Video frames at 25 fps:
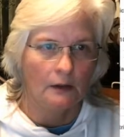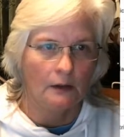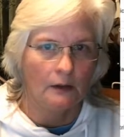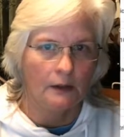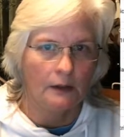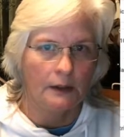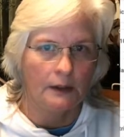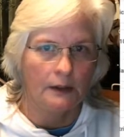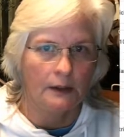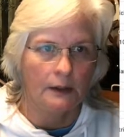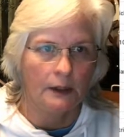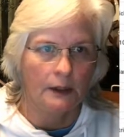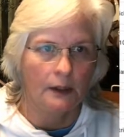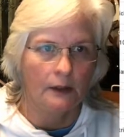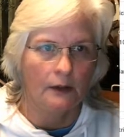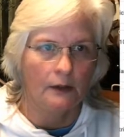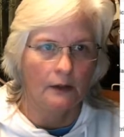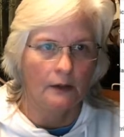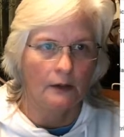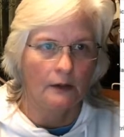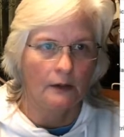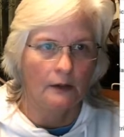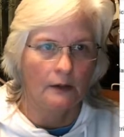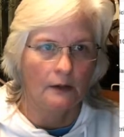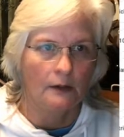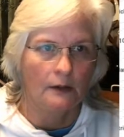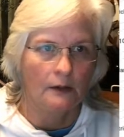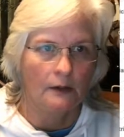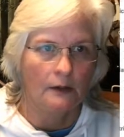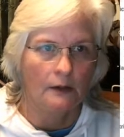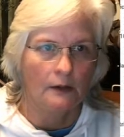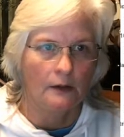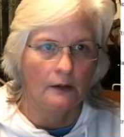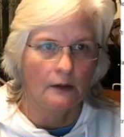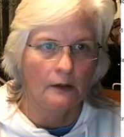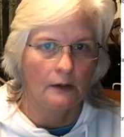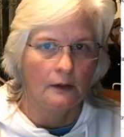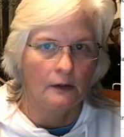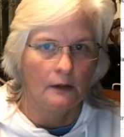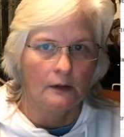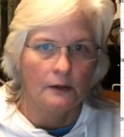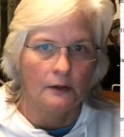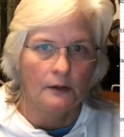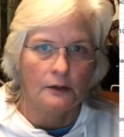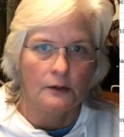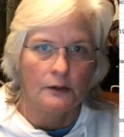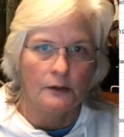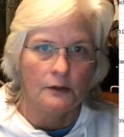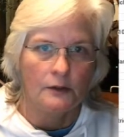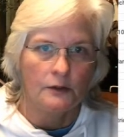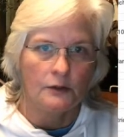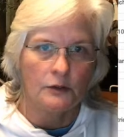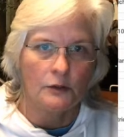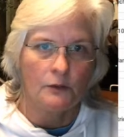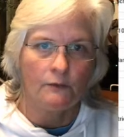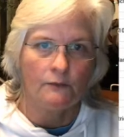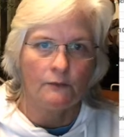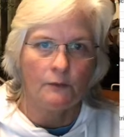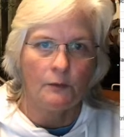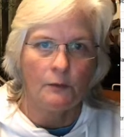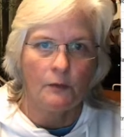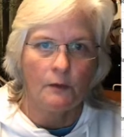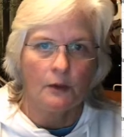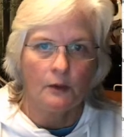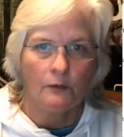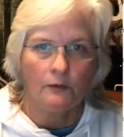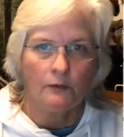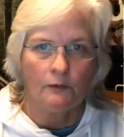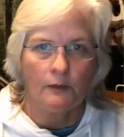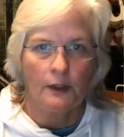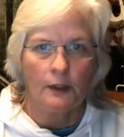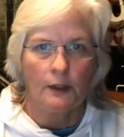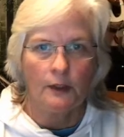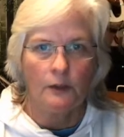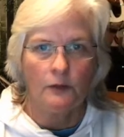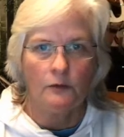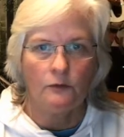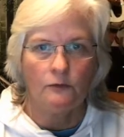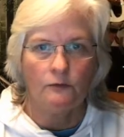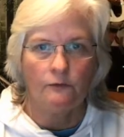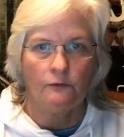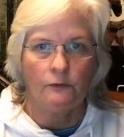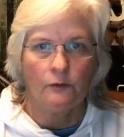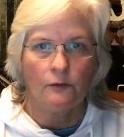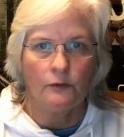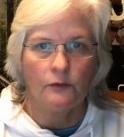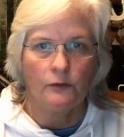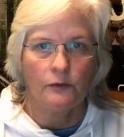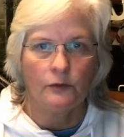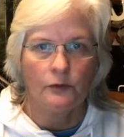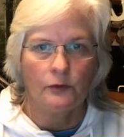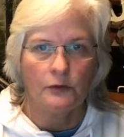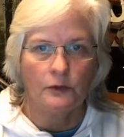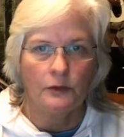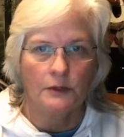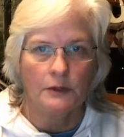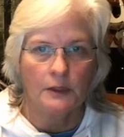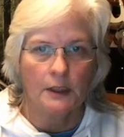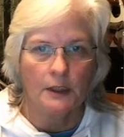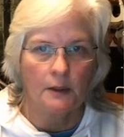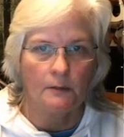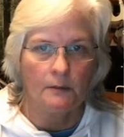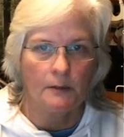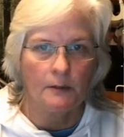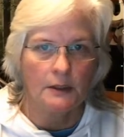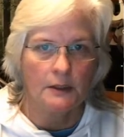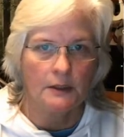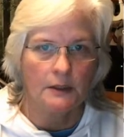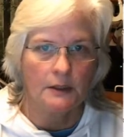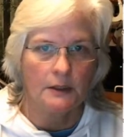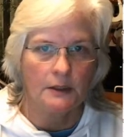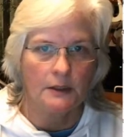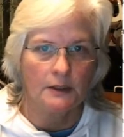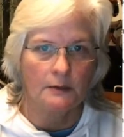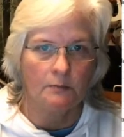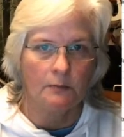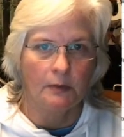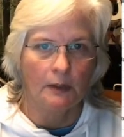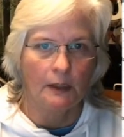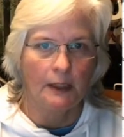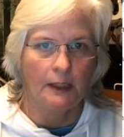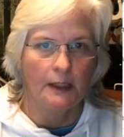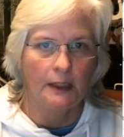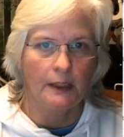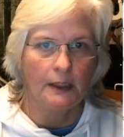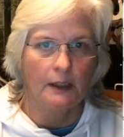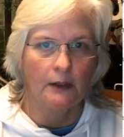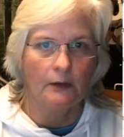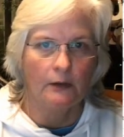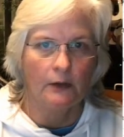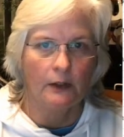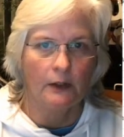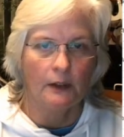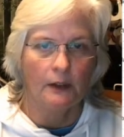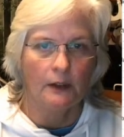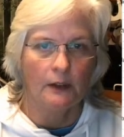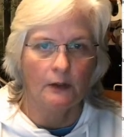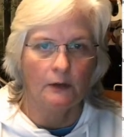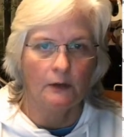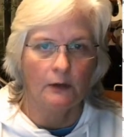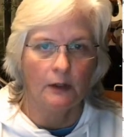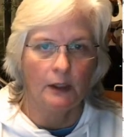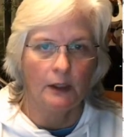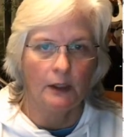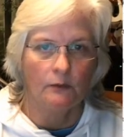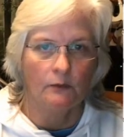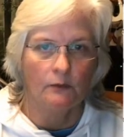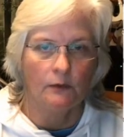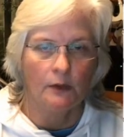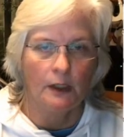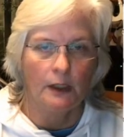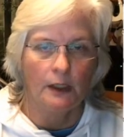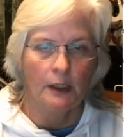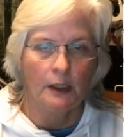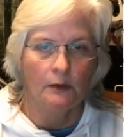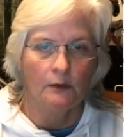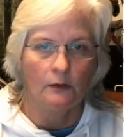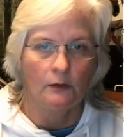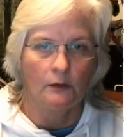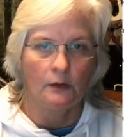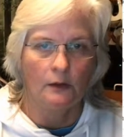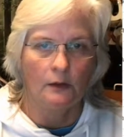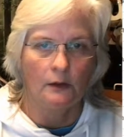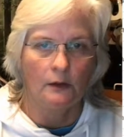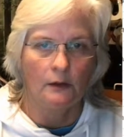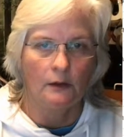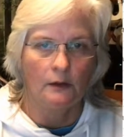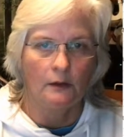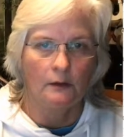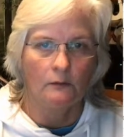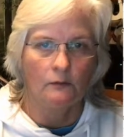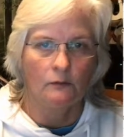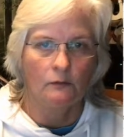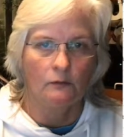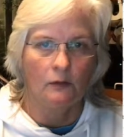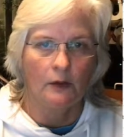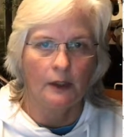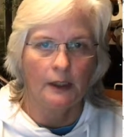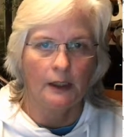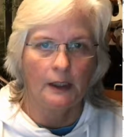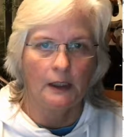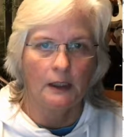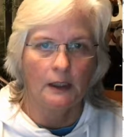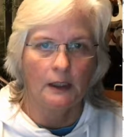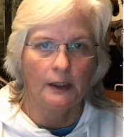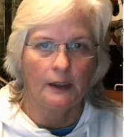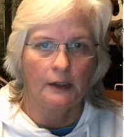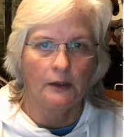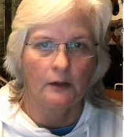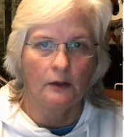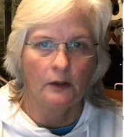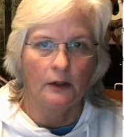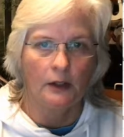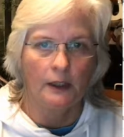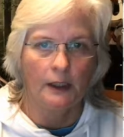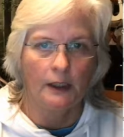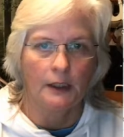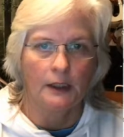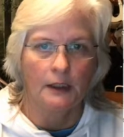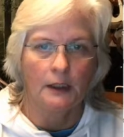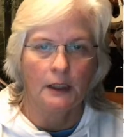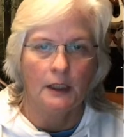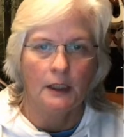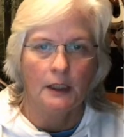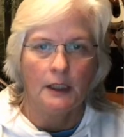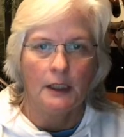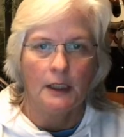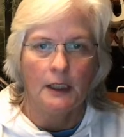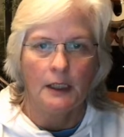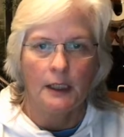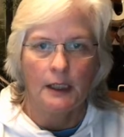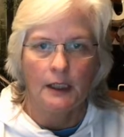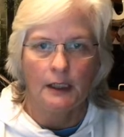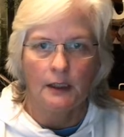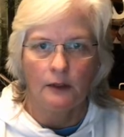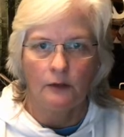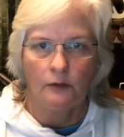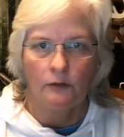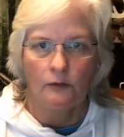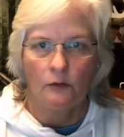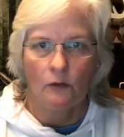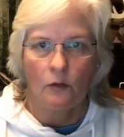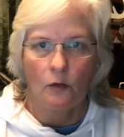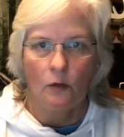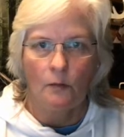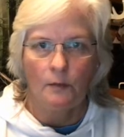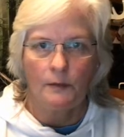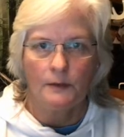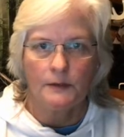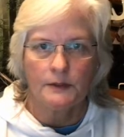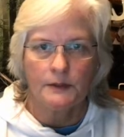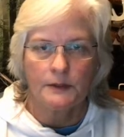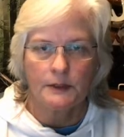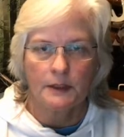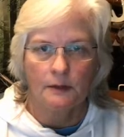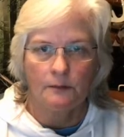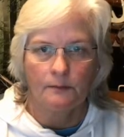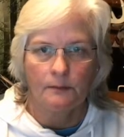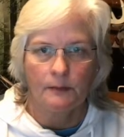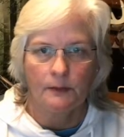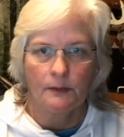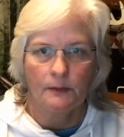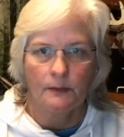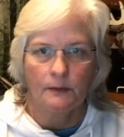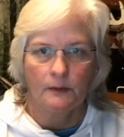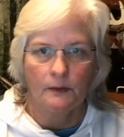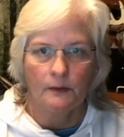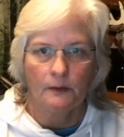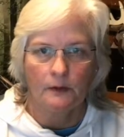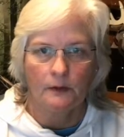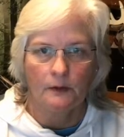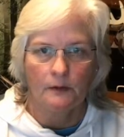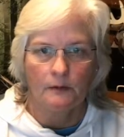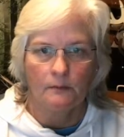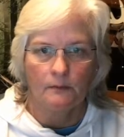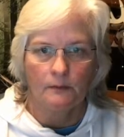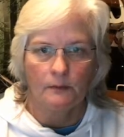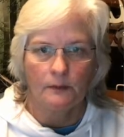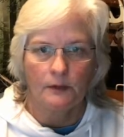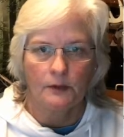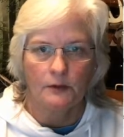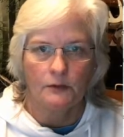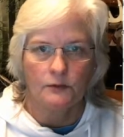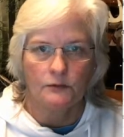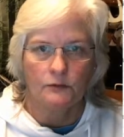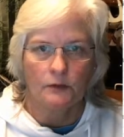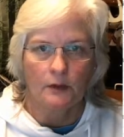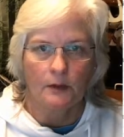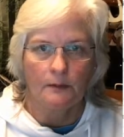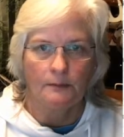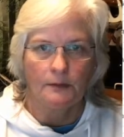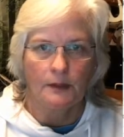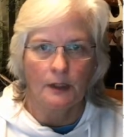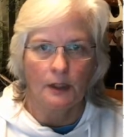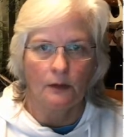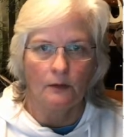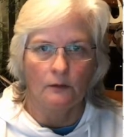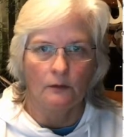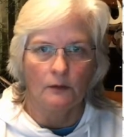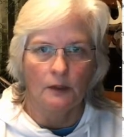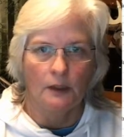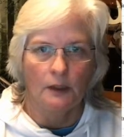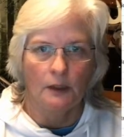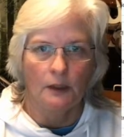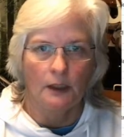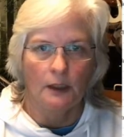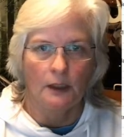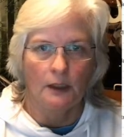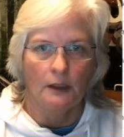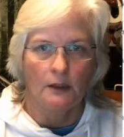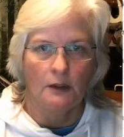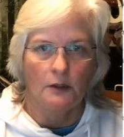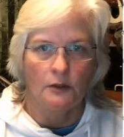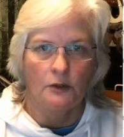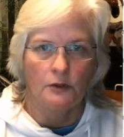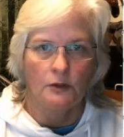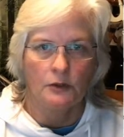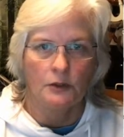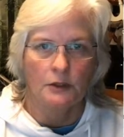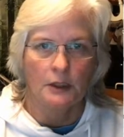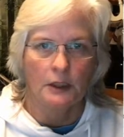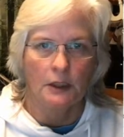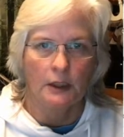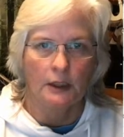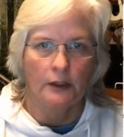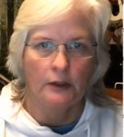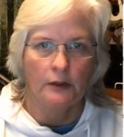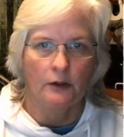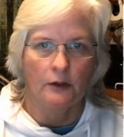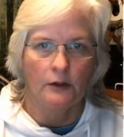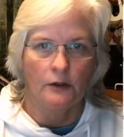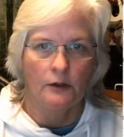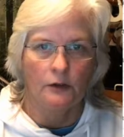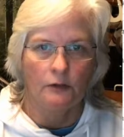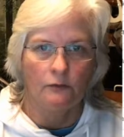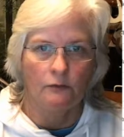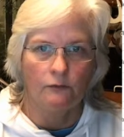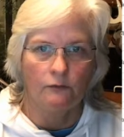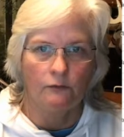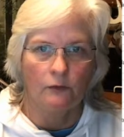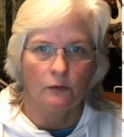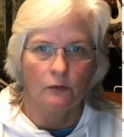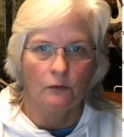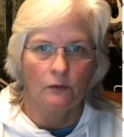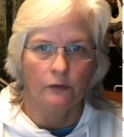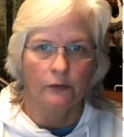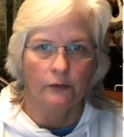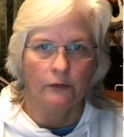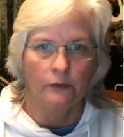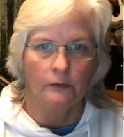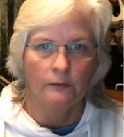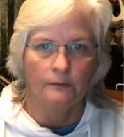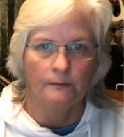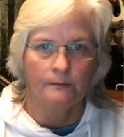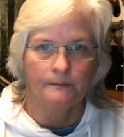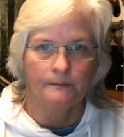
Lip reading: Right there. So if you want to create a new folder, you just come into this blank area here and right click on it, and it opens up this drop down, and then you just click on new folder.